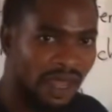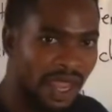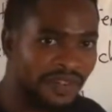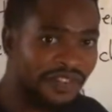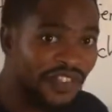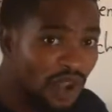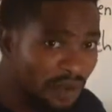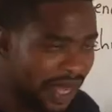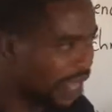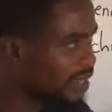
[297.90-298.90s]
in few
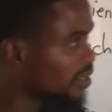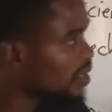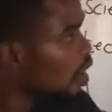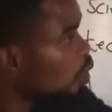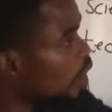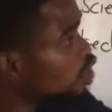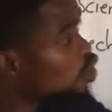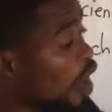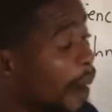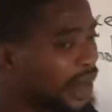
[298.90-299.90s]
minutes, what
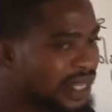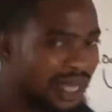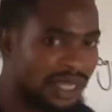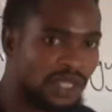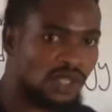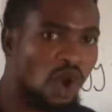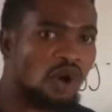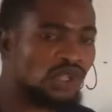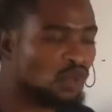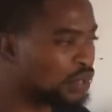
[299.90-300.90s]
will happen is that the
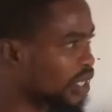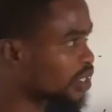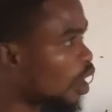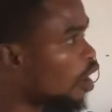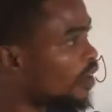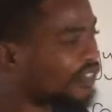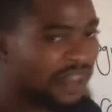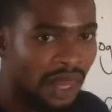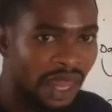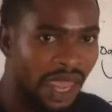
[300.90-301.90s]
salt will
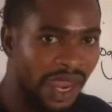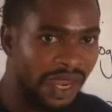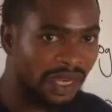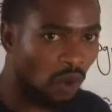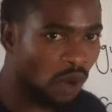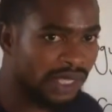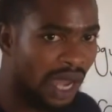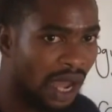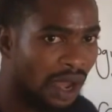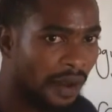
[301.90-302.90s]
dissolve in the
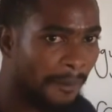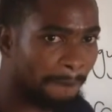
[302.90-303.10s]
water,